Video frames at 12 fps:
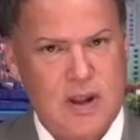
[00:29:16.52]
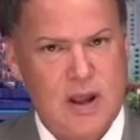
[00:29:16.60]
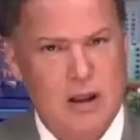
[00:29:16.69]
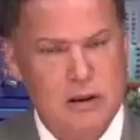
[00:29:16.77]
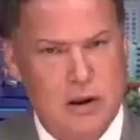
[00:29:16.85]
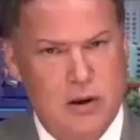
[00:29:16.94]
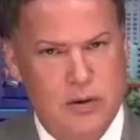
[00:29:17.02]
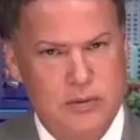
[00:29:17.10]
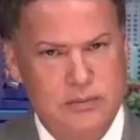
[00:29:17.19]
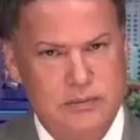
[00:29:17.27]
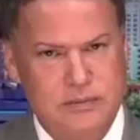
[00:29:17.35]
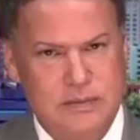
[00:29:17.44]
a
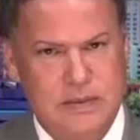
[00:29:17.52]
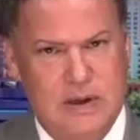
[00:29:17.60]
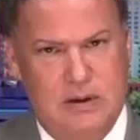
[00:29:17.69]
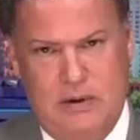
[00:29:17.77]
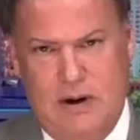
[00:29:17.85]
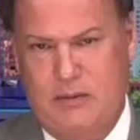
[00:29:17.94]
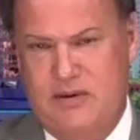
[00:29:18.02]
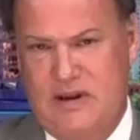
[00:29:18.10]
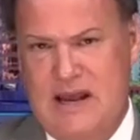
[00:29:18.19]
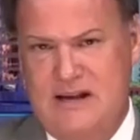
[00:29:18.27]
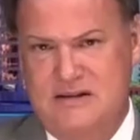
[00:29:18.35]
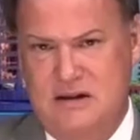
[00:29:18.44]
loan, right, with
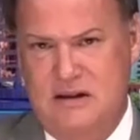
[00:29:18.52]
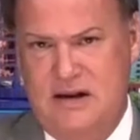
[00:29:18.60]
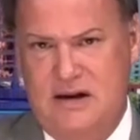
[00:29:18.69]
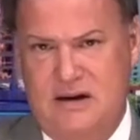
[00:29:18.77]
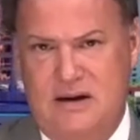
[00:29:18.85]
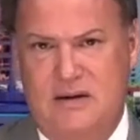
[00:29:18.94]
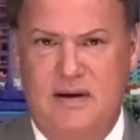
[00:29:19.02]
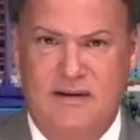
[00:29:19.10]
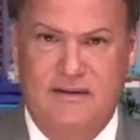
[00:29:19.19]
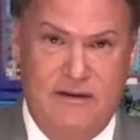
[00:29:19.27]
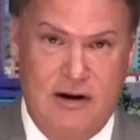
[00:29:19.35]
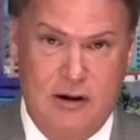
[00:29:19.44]
escalating
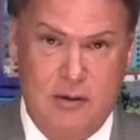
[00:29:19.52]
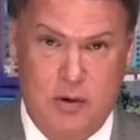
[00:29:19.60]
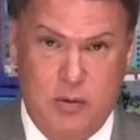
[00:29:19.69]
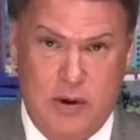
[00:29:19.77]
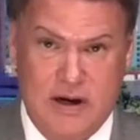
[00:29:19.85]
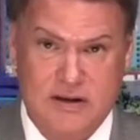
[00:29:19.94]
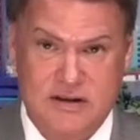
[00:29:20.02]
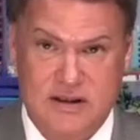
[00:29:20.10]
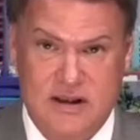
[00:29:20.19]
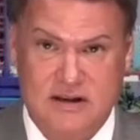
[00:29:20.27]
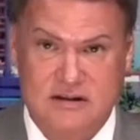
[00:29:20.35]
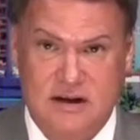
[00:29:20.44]
variable rates and
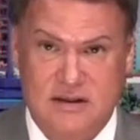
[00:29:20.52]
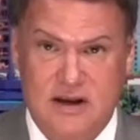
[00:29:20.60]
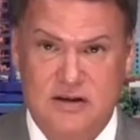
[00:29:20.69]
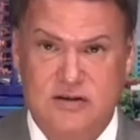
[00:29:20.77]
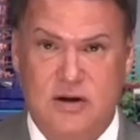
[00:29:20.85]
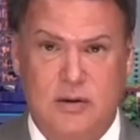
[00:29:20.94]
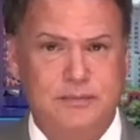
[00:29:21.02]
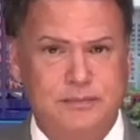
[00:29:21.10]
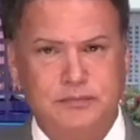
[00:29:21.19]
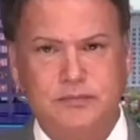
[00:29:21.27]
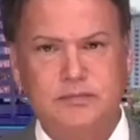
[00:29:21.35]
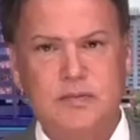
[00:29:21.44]
things like that? So
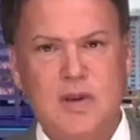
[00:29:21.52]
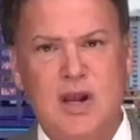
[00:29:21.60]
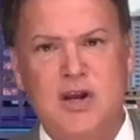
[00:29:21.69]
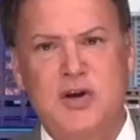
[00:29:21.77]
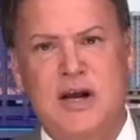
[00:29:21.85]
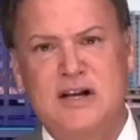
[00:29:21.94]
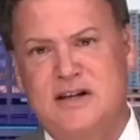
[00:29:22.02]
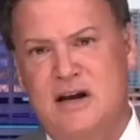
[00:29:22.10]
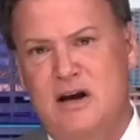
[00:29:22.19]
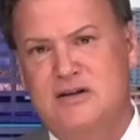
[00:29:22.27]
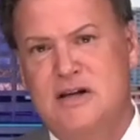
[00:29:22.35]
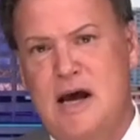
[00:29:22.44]
you got to stay
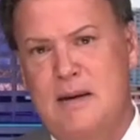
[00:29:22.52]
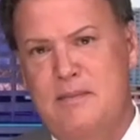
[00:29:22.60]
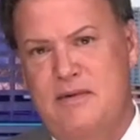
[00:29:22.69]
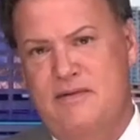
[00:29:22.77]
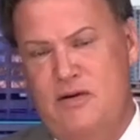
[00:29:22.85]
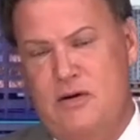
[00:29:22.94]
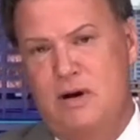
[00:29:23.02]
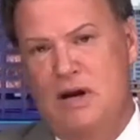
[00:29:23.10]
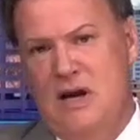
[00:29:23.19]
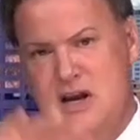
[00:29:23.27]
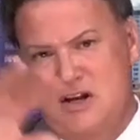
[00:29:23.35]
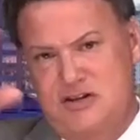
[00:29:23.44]
on top of your
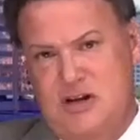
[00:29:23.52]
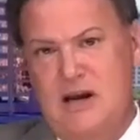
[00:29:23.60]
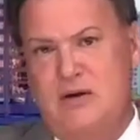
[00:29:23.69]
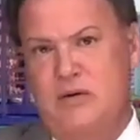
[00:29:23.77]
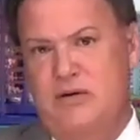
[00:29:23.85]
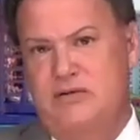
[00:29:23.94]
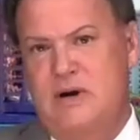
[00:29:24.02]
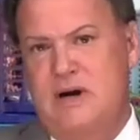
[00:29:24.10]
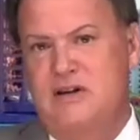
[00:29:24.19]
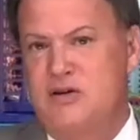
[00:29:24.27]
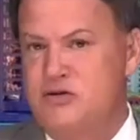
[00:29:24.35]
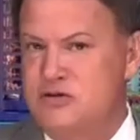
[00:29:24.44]
cycles, right?
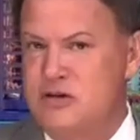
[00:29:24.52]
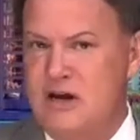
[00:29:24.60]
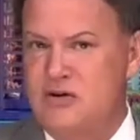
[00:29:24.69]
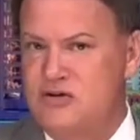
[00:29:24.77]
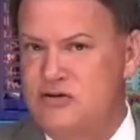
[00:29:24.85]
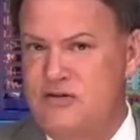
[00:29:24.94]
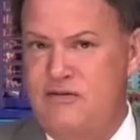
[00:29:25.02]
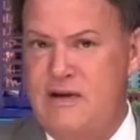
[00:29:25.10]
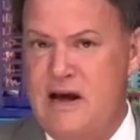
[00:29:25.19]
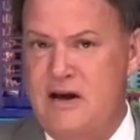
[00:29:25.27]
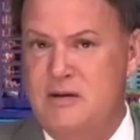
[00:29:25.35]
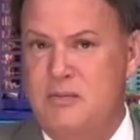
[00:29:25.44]
And those cycles are
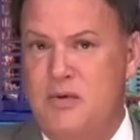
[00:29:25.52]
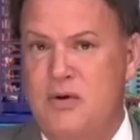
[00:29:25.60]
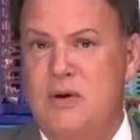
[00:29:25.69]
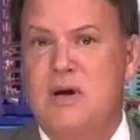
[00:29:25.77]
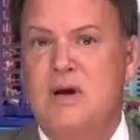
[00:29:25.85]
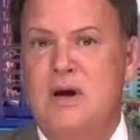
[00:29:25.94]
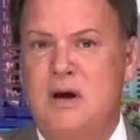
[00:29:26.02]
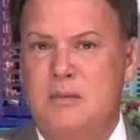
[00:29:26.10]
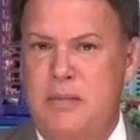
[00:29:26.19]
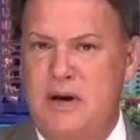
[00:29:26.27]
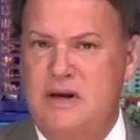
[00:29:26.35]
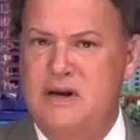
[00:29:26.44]
valuable,
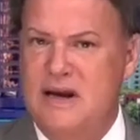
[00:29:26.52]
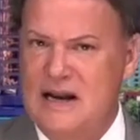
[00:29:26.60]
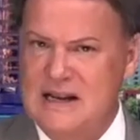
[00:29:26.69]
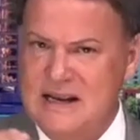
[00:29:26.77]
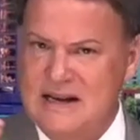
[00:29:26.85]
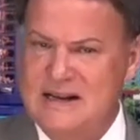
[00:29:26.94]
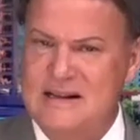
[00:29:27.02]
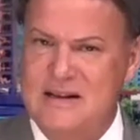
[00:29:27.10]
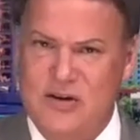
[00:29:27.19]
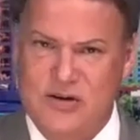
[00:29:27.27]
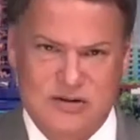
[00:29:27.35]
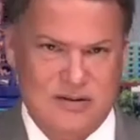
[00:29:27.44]
but you got to get into
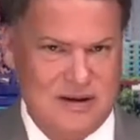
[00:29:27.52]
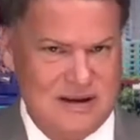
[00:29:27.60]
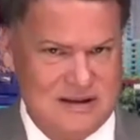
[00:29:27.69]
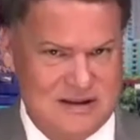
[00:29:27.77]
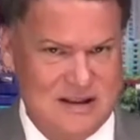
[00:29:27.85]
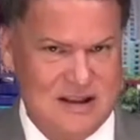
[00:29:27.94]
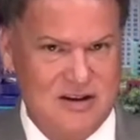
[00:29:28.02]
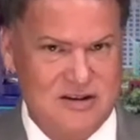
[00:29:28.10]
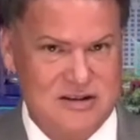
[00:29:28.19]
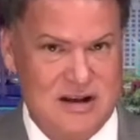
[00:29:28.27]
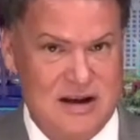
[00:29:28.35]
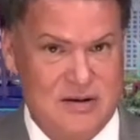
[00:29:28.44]
the good
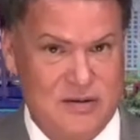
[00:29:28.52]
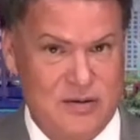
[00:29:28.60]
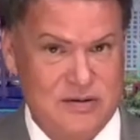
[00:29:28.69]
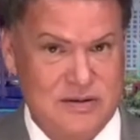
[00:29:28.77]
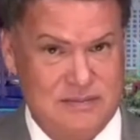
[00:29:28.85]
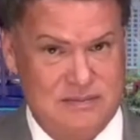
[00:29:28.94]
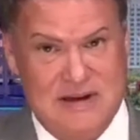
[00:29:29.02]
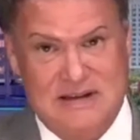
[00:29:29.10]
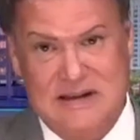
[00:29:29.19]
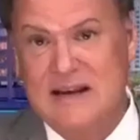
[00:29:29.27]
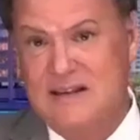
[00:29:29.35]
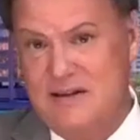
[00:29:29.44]
cycles and
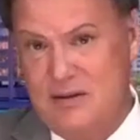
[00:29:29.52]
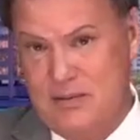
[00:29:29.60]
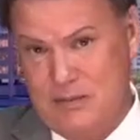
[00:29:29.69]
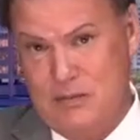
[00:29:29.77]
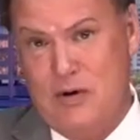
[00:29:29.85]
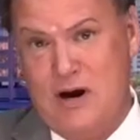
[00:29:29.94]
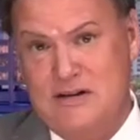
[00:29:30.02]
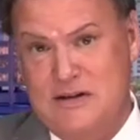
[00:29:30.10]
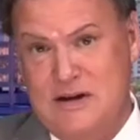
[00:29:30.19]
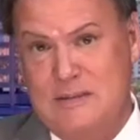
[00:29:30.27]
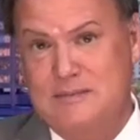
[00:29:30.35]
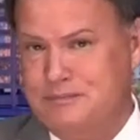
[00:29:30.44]
take the rise
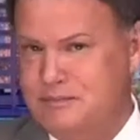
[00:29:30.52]
up.